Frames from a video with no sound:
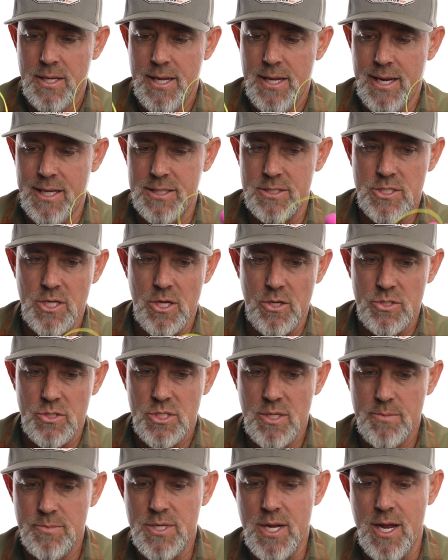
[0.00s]
And so
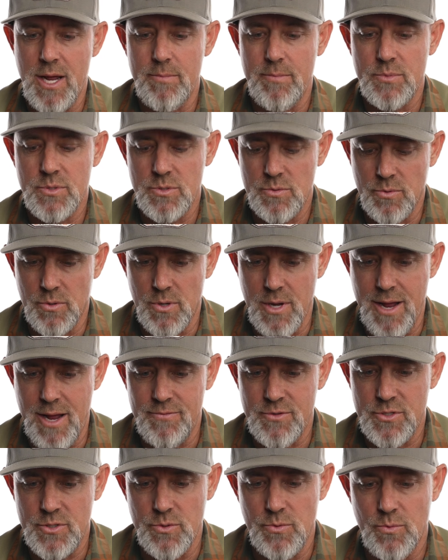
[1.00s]
sometimes we'll
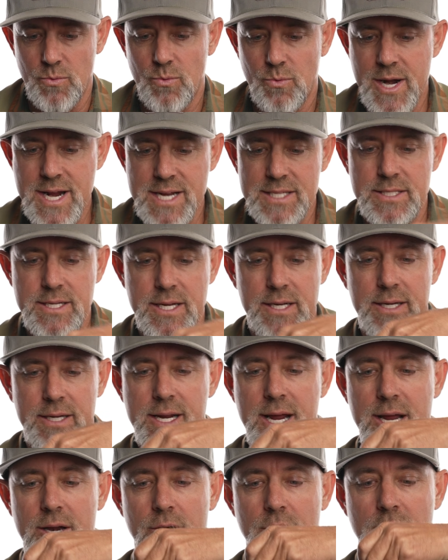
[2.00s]
have to raise the
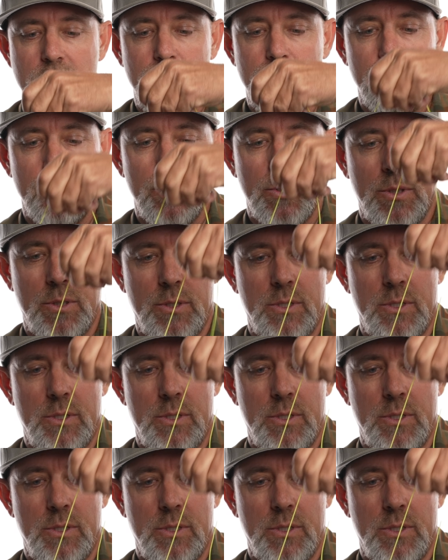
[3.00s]
indicator up